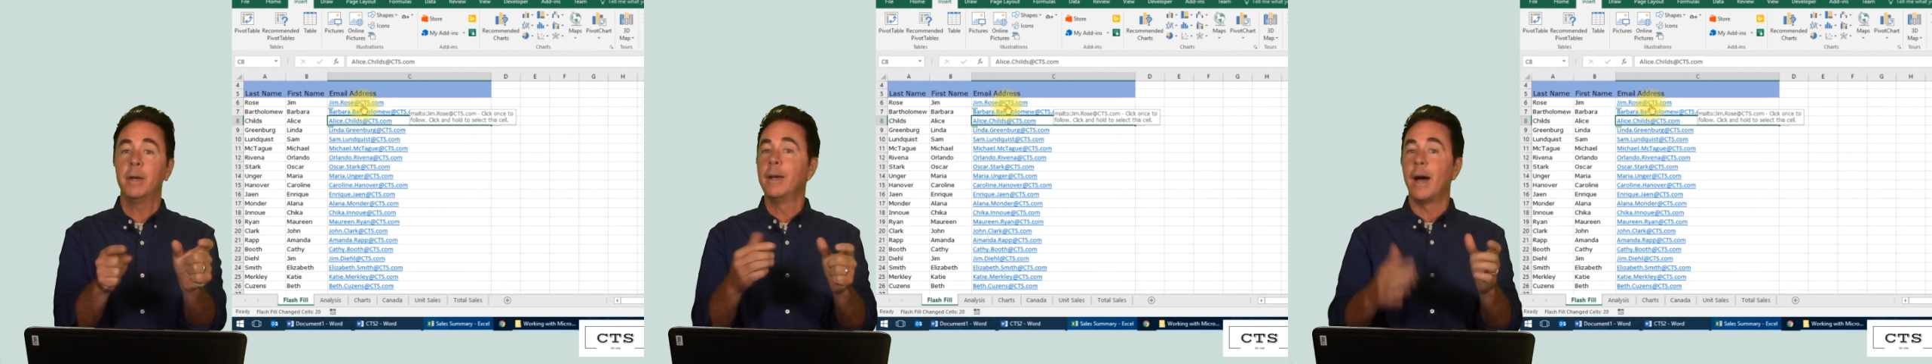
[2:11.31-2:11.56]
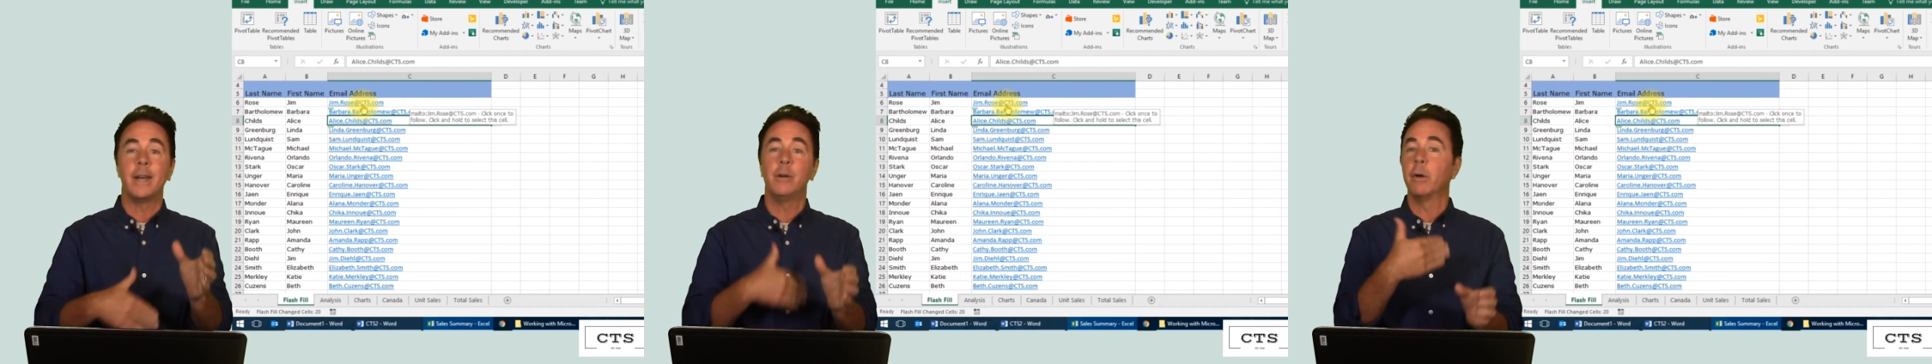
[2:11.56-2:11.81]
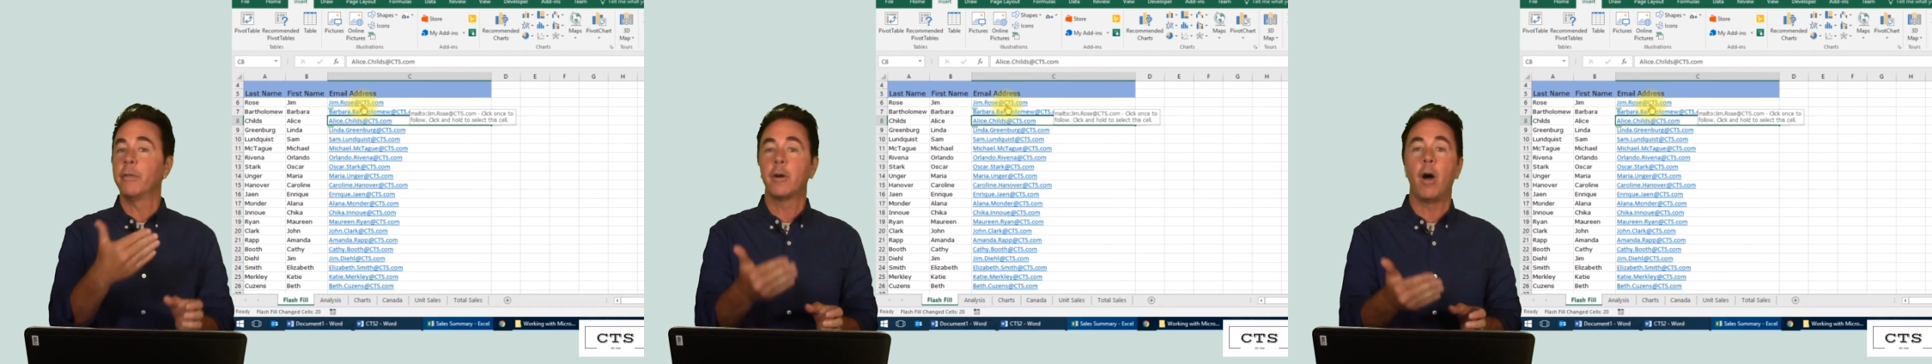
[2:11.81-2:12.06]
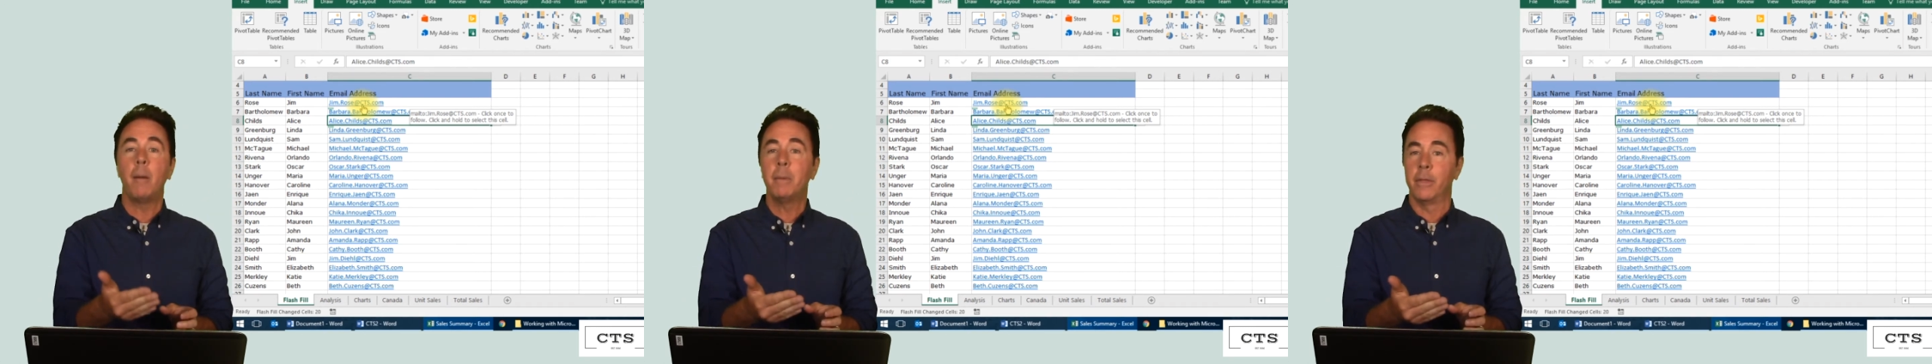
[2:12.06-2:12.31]
I didn't want the
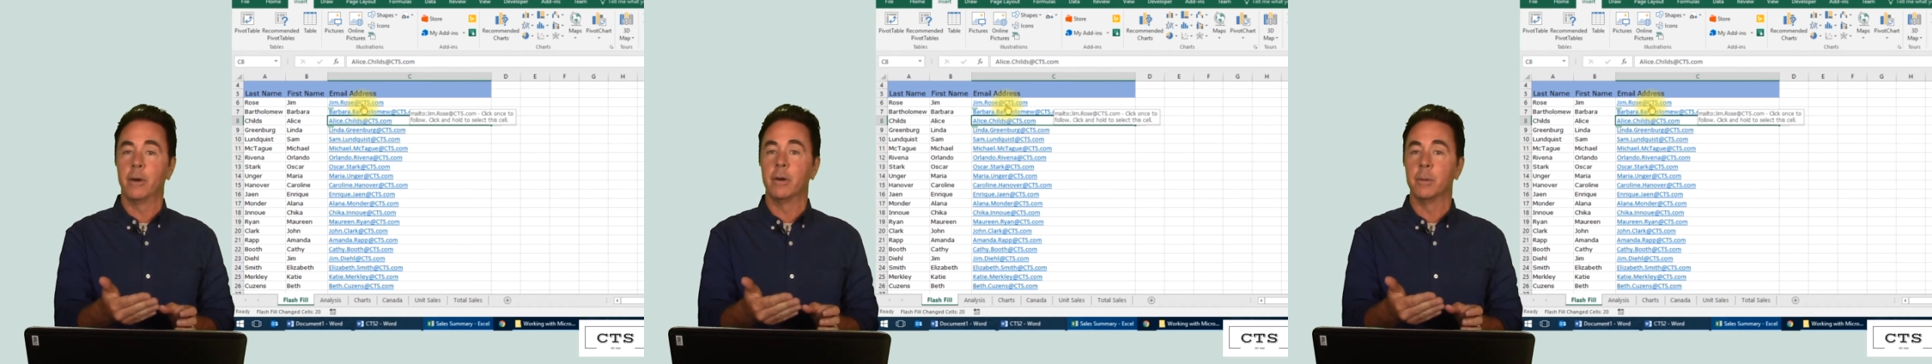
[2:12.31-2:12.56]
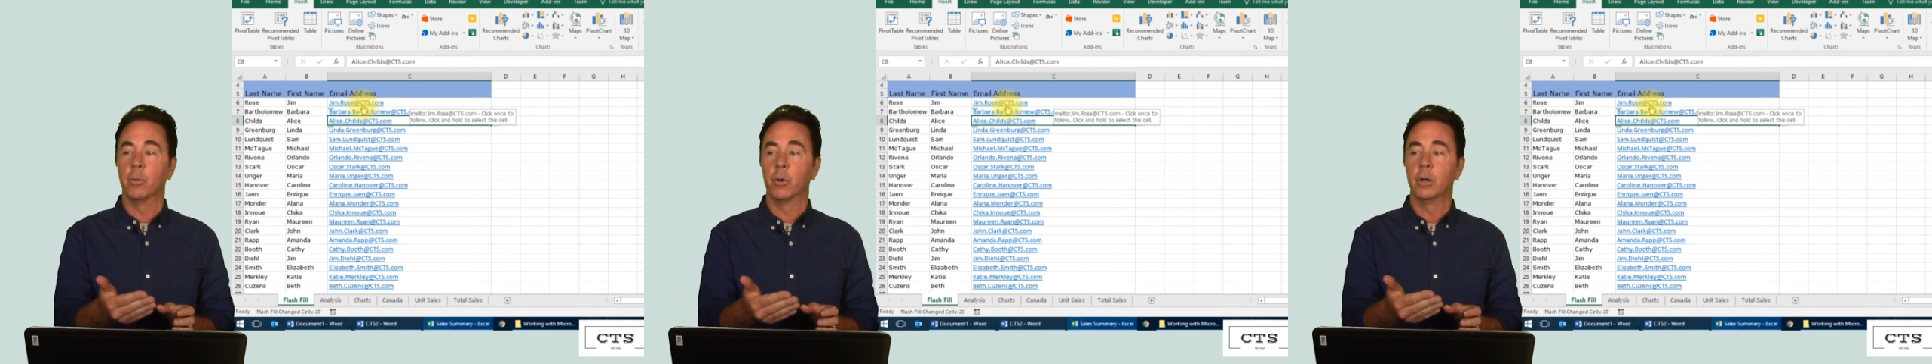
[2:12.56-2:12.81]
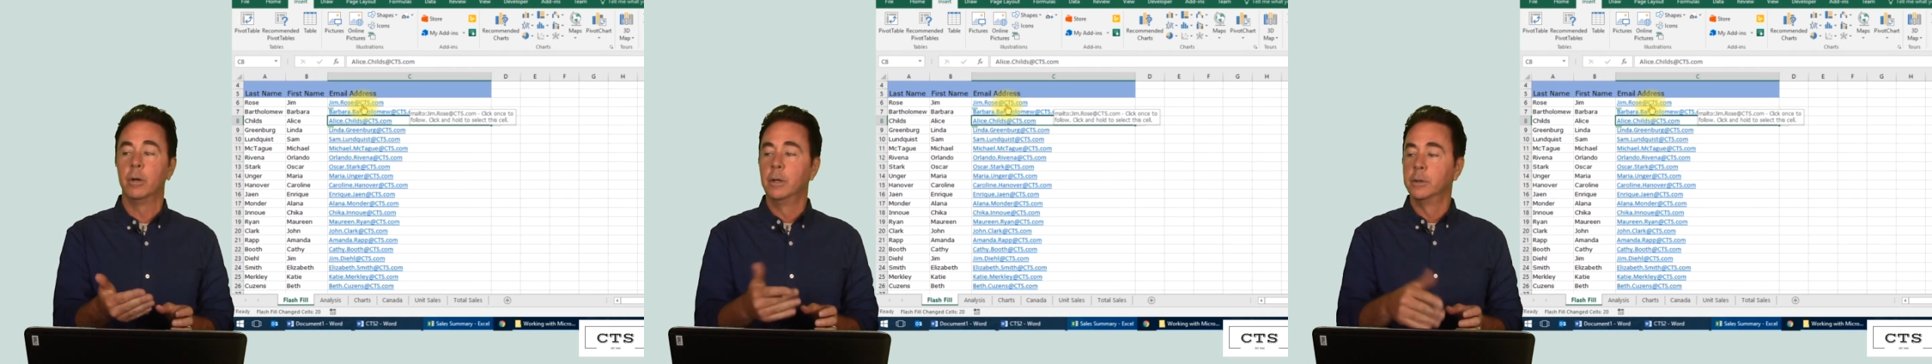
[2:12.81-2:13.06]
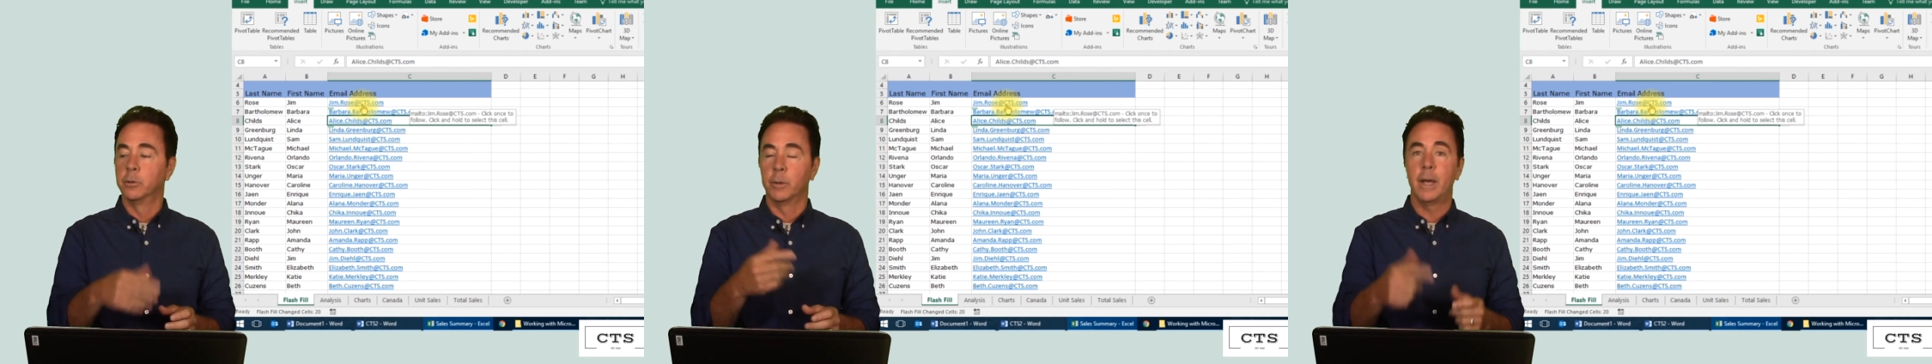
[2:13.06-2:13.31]
comma there anymore.
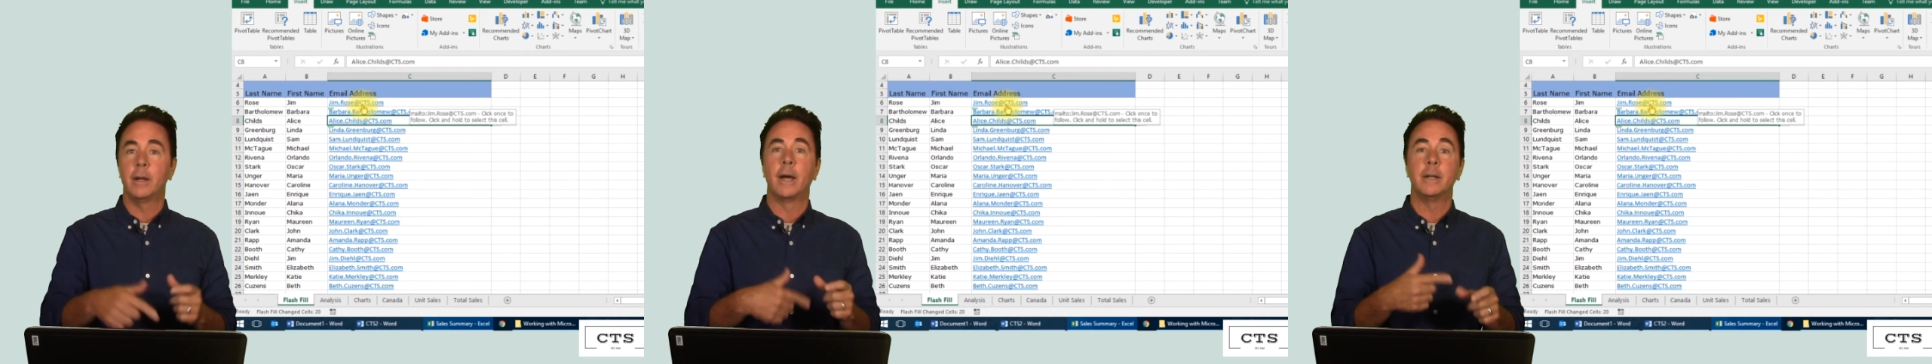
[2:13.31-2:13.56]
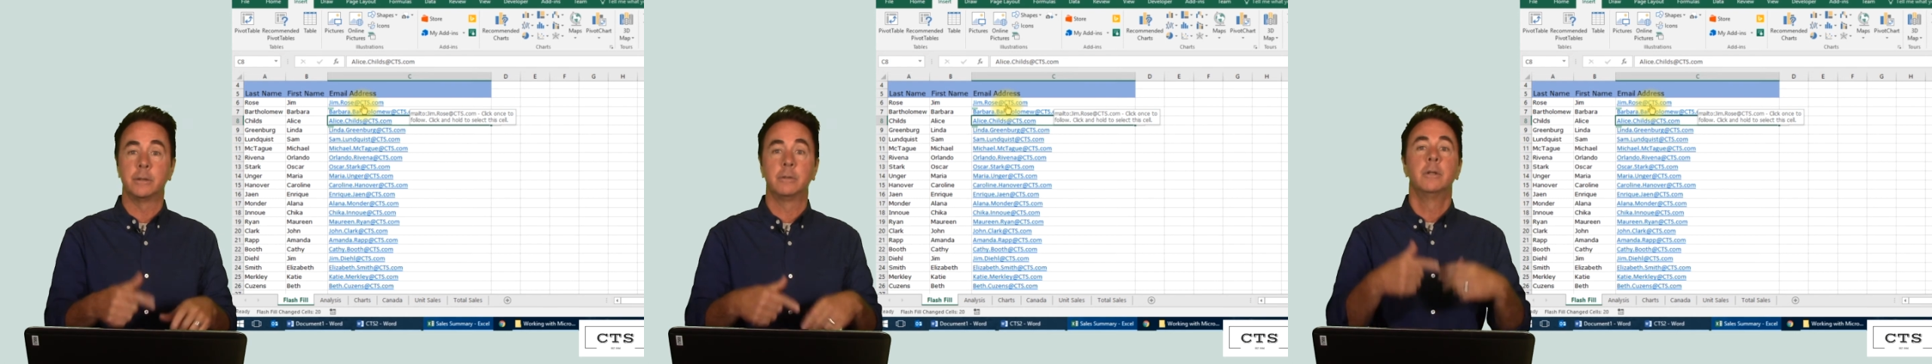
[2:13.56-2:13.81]
So again, I just